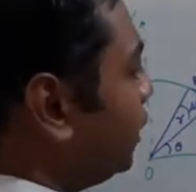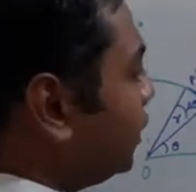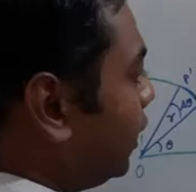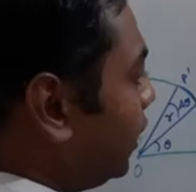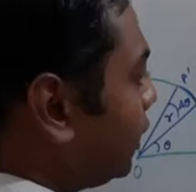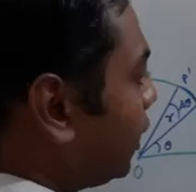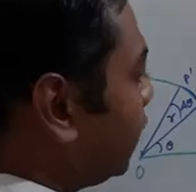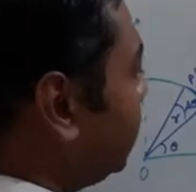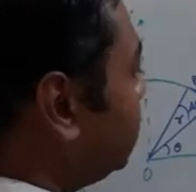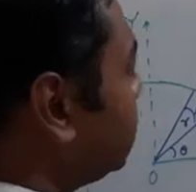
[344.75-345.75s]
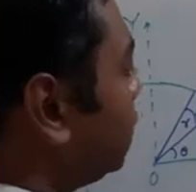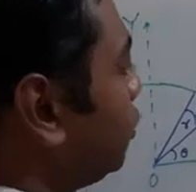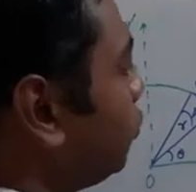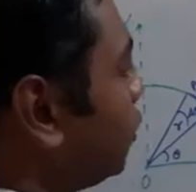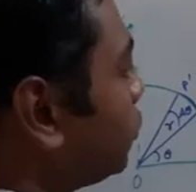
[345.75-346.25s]
delta s
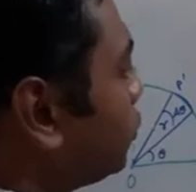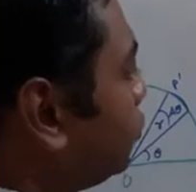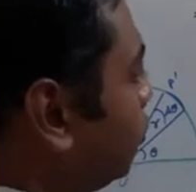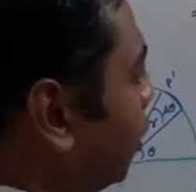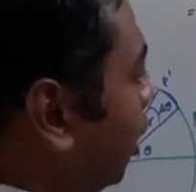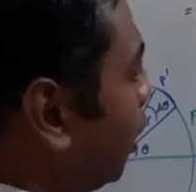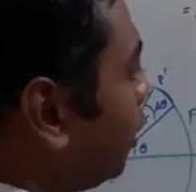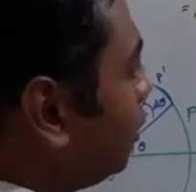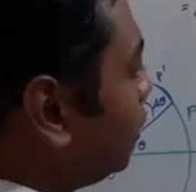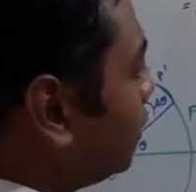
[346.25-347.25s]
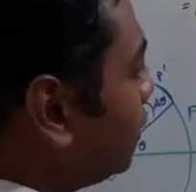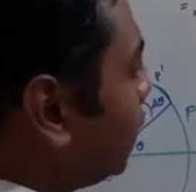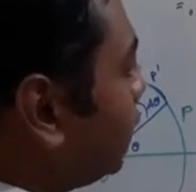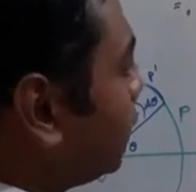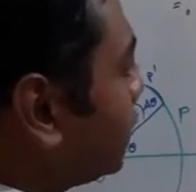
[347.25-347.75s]
equals to r
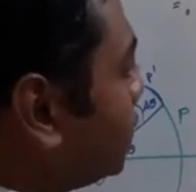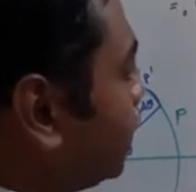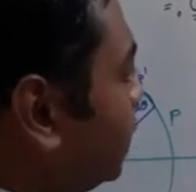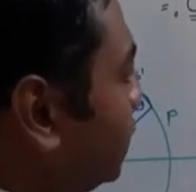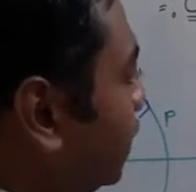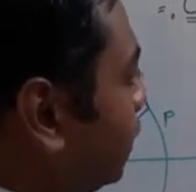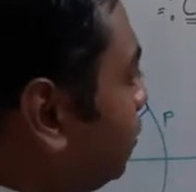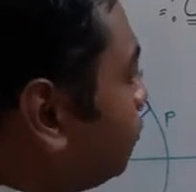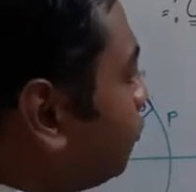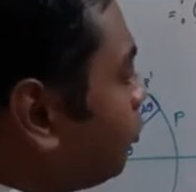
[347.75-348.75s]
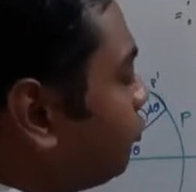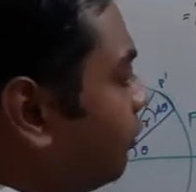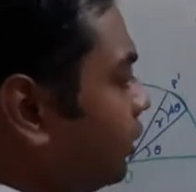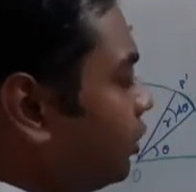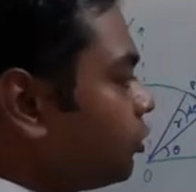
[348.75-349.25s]
delta theta for
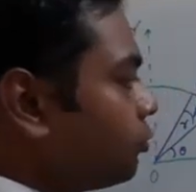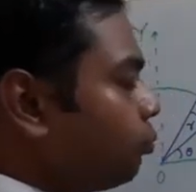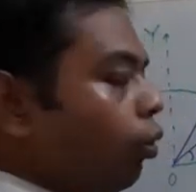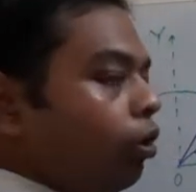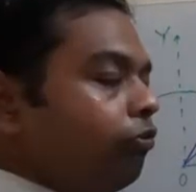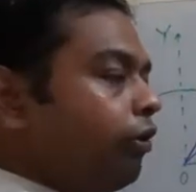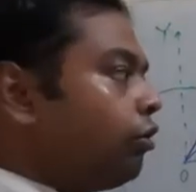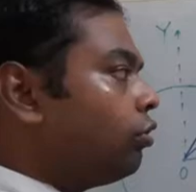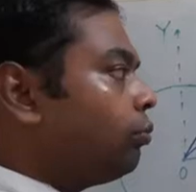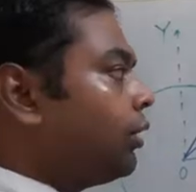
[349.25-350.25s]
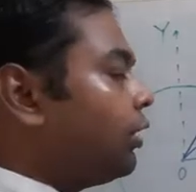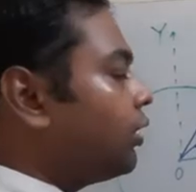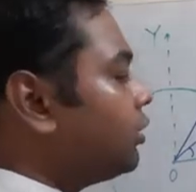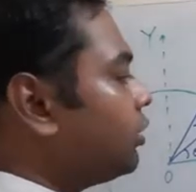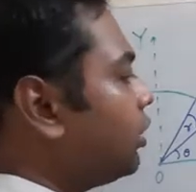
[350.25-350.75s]
very small value of
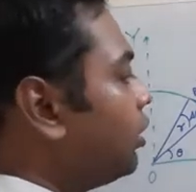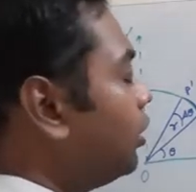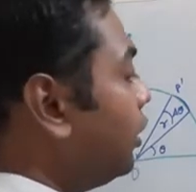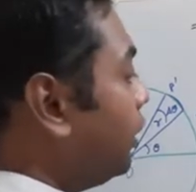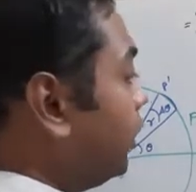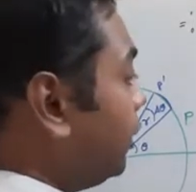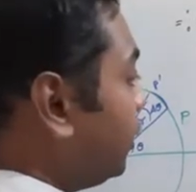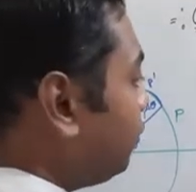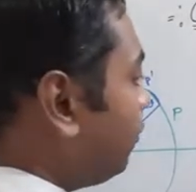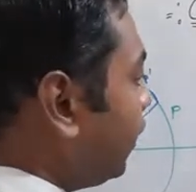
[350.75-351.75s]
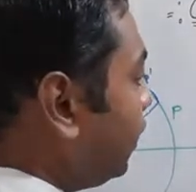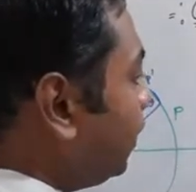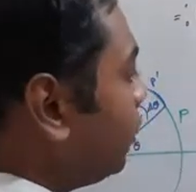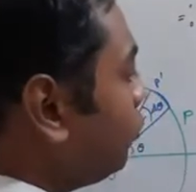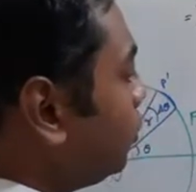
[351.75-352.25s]
delta theta.
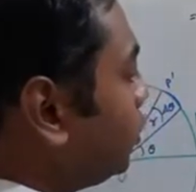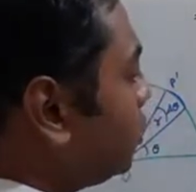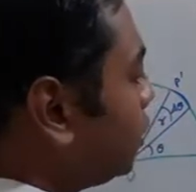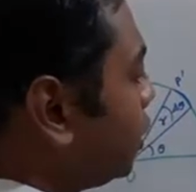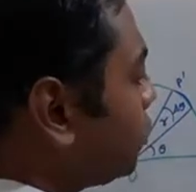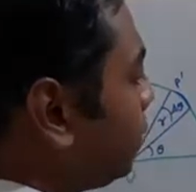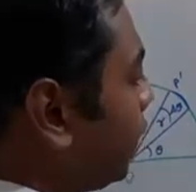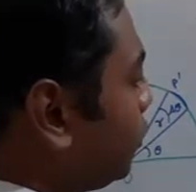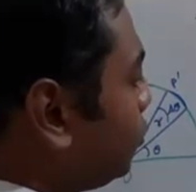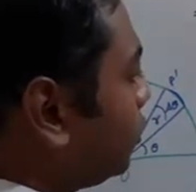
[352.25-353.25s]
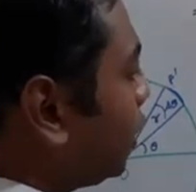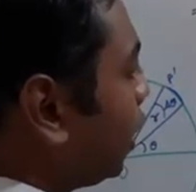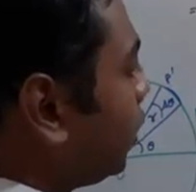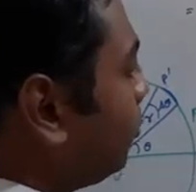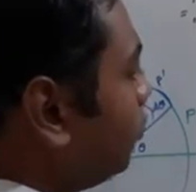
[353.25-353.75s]
Dividing with respect to
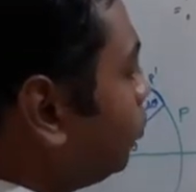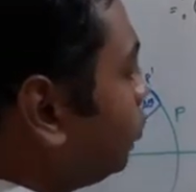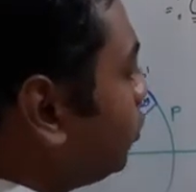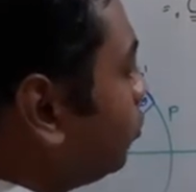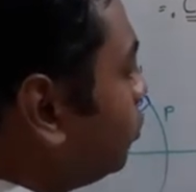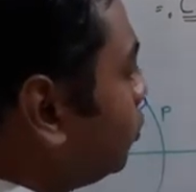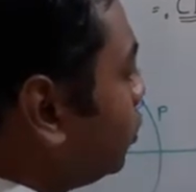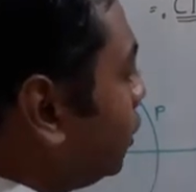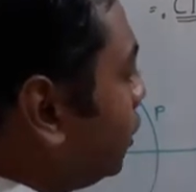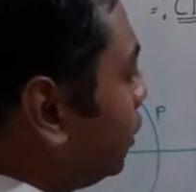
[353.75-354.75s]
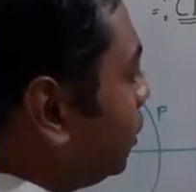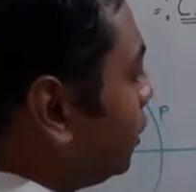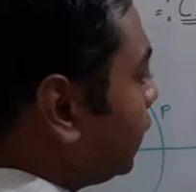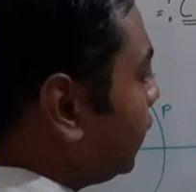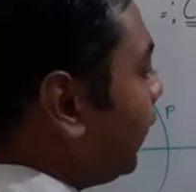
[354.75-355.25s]
time, we could
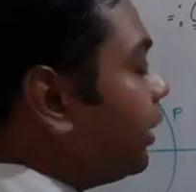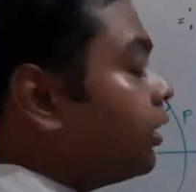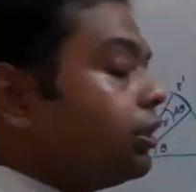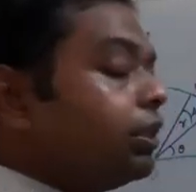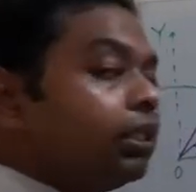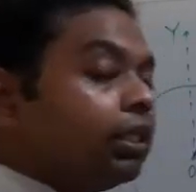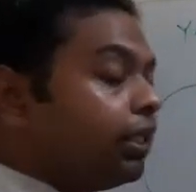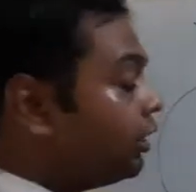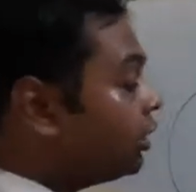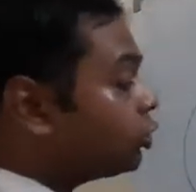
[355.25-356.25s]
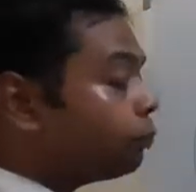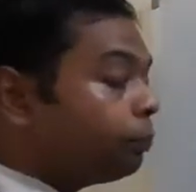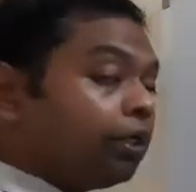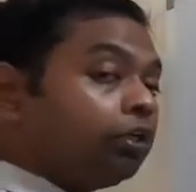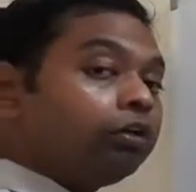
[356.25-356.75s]
get the linear
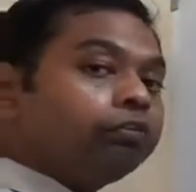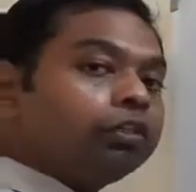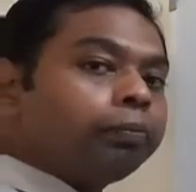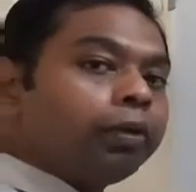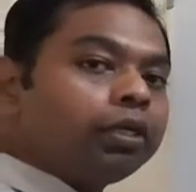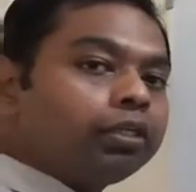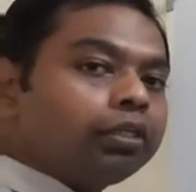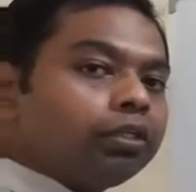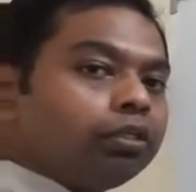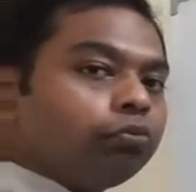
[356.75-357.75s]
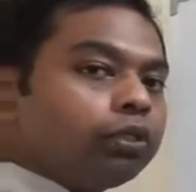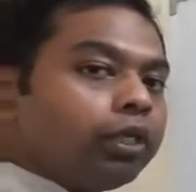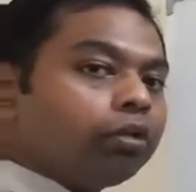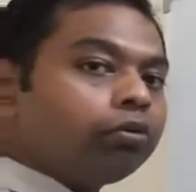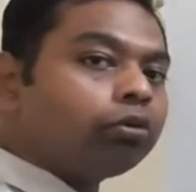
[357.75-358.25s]
speed of the particle. We
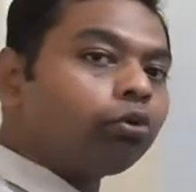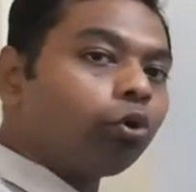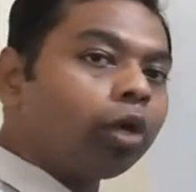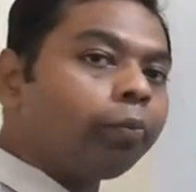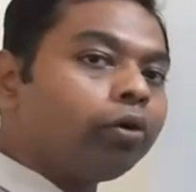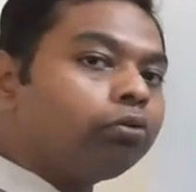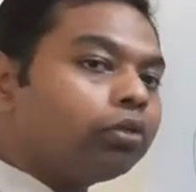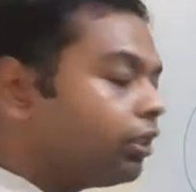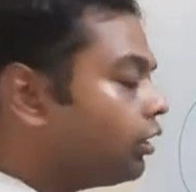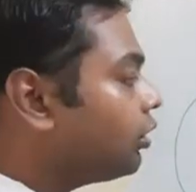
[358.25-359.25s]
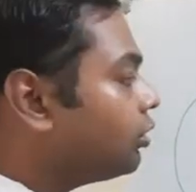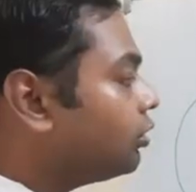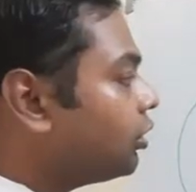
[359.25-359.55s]
cannot talk about here